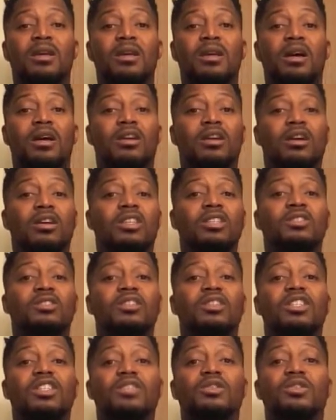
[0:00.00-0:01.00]
According to
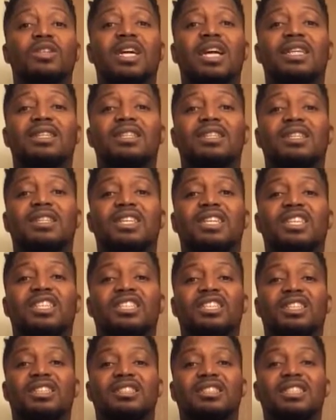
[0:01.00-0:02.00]
the United
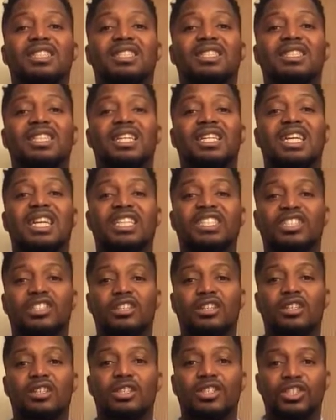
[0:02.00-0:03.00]
Nations
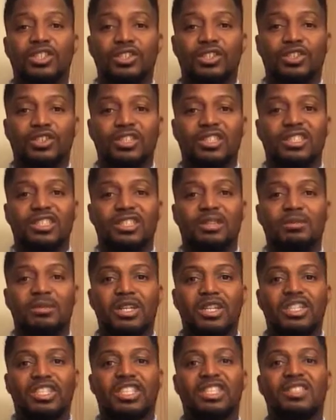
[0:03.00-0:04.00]
International Children's
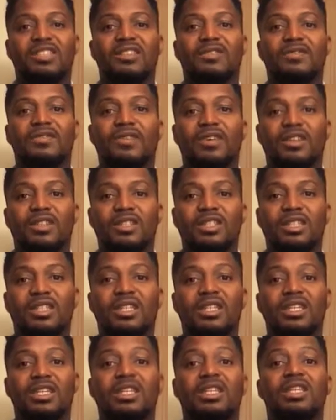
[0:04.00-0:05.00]
Emergency Fund,
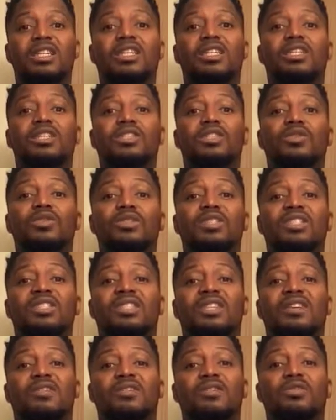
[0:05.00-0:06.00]

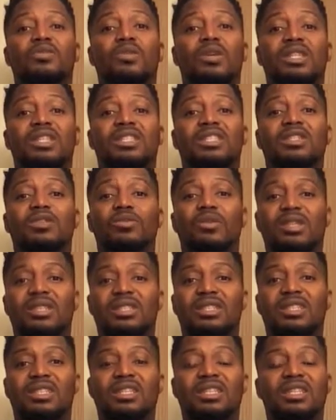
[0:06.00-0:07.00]
UNICEF
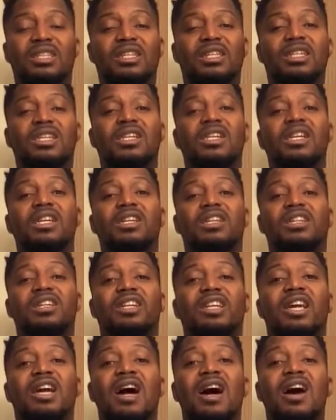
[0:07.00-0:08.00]
2020,
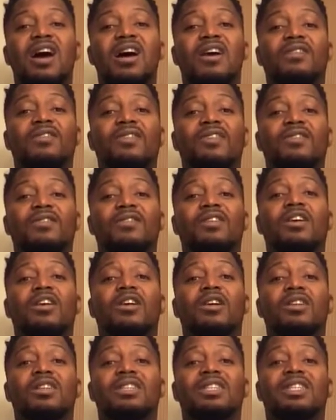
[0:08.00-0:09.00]
nearly half of
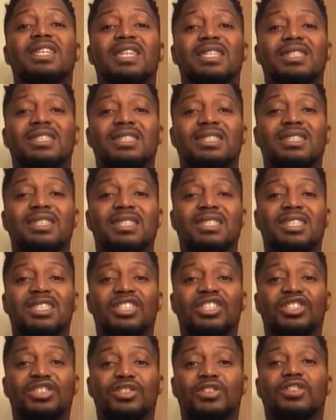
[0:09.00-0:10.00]
all the deaths in
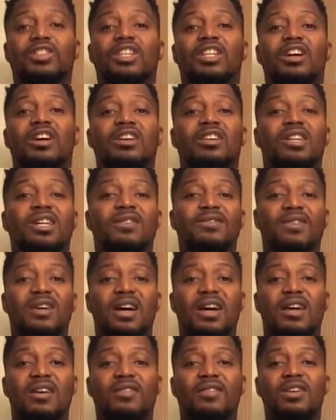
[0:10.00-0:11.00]
children under
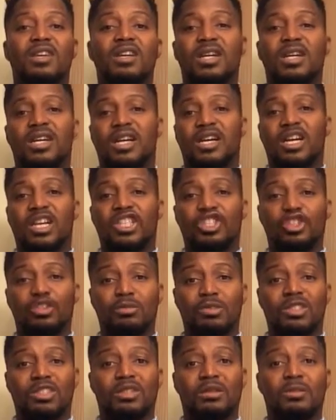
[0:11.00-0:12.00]
5 are
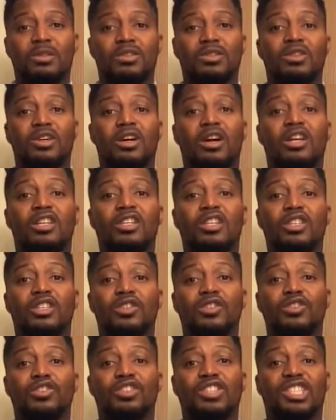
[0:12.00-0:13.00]
attributable to
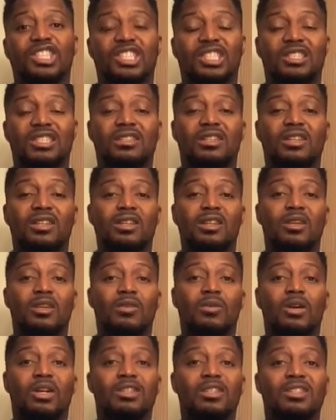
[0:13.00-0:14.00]
undernutrition.
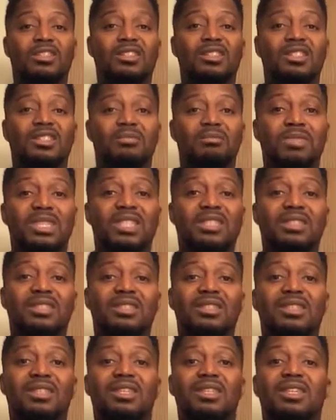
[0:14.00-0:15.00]
What does this mean?
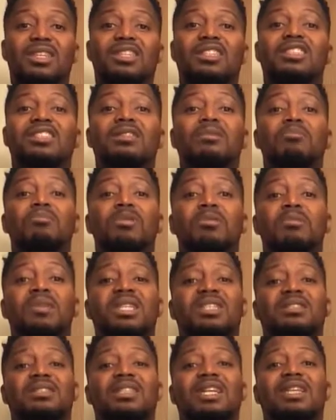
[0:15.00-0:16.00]
It simply
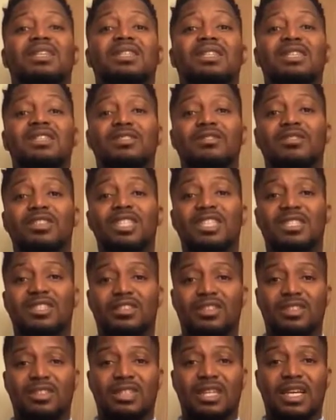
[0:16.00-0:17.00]
means that in today's
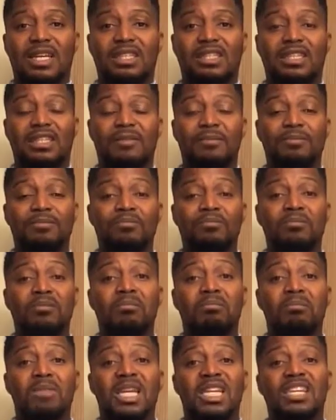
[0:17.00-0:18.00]
society,
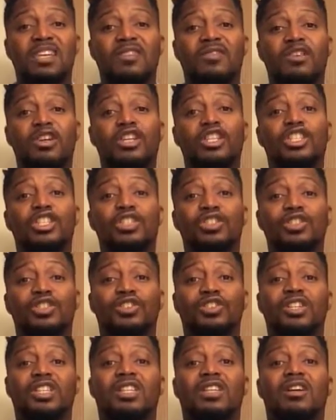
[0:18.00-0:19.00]
many of our
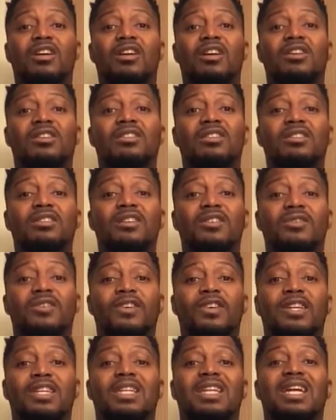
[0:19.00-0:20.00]
children are
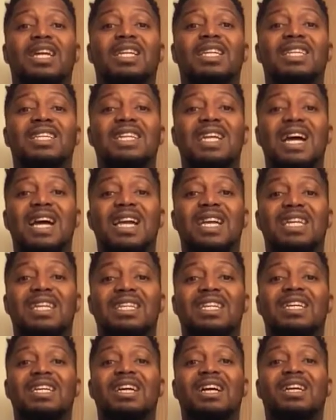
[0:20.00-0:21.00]
suffering and
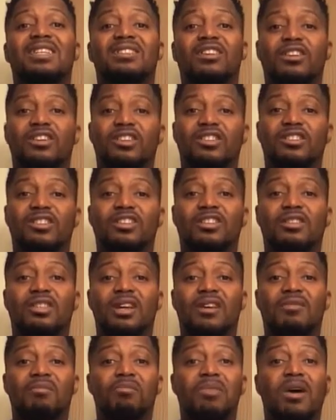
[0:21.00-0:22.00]
dying as a result
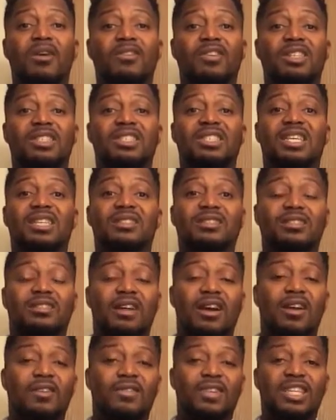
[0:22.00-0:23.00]
of poverty and
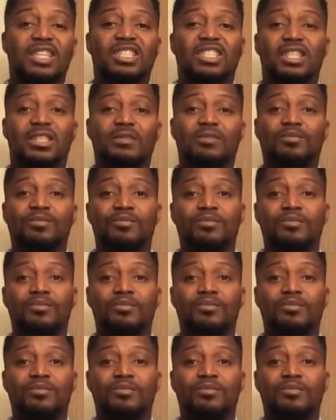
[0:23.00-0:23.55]
starvation,